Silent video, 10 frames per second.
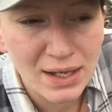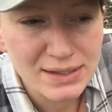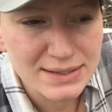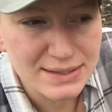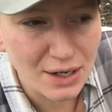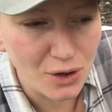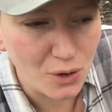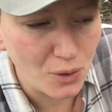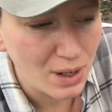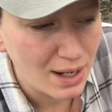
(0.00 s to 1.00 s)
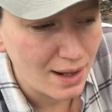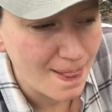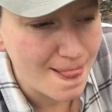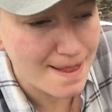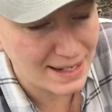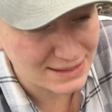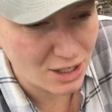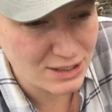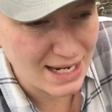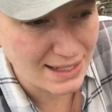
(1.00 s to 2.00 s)
So it's
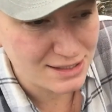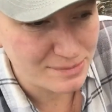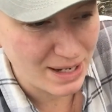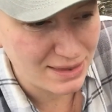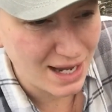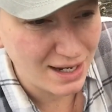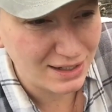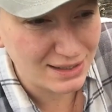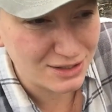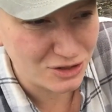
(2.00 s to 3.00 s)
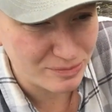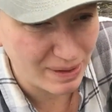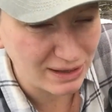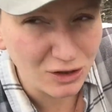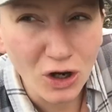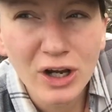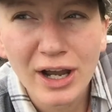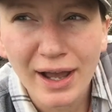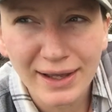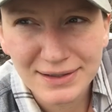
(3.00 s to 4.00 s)
hard to estimate that. It's just by look
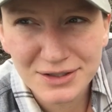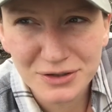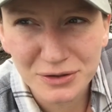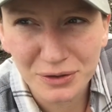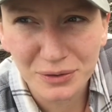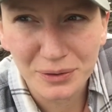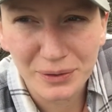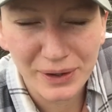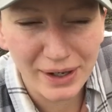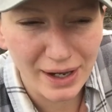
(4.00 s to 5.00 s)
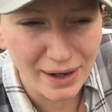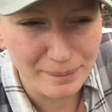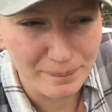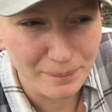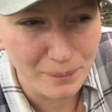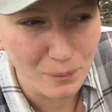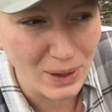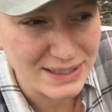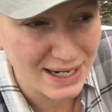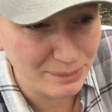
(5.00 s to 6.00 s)
as to
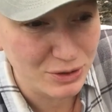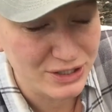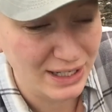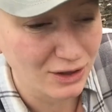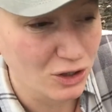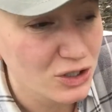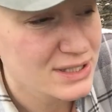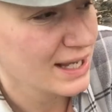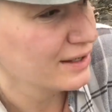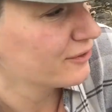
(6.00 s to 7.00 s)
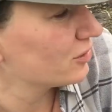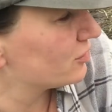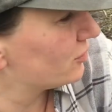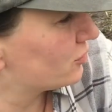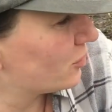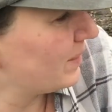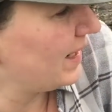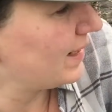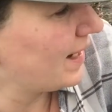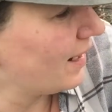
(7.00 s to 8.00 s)
what 10% looks like for
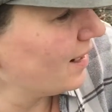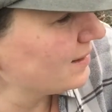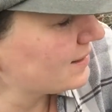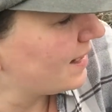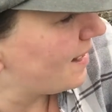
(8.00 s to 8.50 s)
germinated carrots.